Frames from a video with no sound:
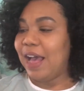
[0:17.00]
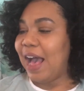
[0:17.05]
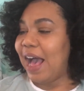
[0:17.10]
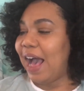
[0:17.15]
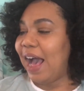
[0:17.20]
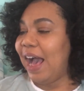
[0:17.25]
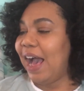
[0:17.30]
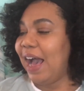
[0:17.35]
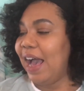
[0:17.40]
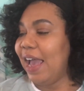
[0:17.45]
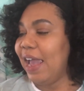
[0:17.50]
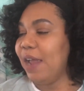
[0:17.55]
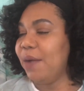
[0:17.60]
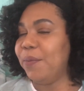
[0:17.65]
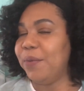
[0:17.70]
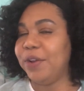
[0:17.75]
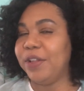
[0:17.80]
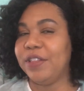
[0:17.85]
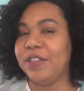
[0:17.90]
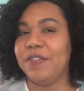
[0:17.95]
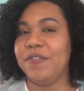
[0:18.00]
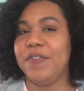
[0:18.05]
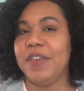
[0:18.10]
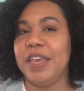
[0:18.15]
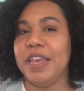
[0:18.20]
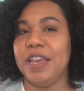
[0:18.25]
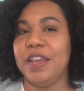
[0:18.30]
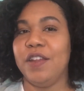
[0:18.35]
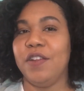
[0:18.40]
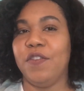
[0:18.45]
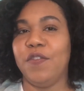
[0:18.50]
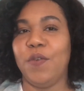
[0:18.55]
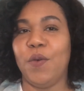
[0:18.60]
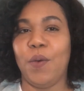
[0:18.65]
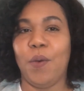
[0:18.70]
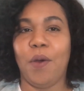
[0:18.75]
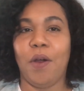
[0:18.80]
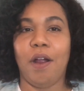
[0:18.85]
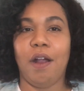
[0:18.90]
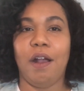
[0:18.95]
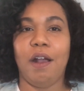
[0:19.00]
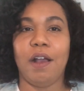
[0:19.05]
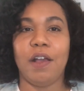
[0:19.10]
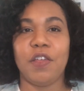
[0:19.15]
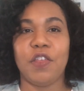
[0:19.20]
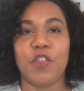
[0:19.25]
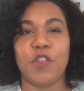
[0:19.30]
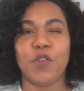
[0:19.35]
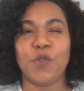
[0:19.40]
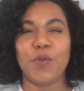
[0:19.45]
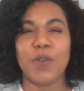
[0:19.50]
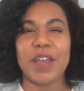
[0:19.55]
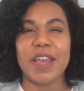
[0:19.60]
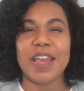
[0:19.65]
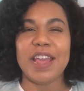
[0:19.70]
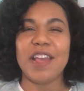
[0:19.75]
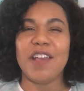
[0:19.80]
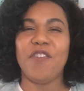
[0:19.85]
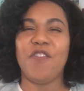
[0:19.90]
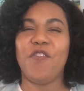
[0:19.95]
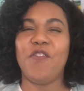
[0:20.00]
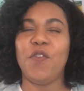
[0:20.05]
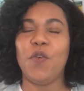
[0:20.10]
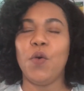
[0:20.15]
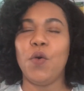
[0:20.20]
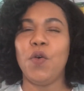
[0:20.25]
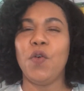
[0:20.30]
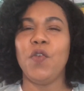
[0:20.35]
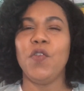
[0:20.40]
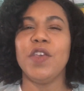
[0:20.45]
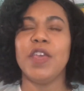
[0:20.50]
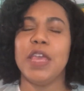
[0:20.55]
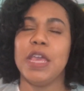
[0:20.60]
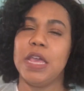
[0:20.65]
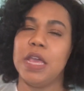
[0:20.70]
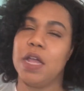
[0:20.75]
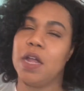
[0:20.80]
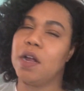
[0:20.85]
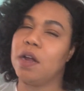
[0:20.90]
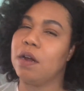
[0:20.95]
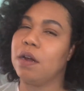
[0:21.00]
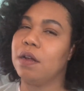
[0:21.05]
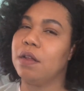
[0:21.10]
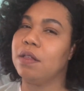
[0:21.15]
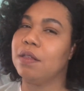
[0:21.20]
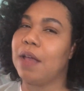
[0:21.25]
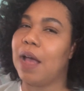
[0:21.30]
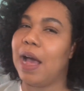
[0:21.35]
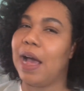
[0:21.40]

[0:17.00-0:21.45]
I was vegan for 3 full years.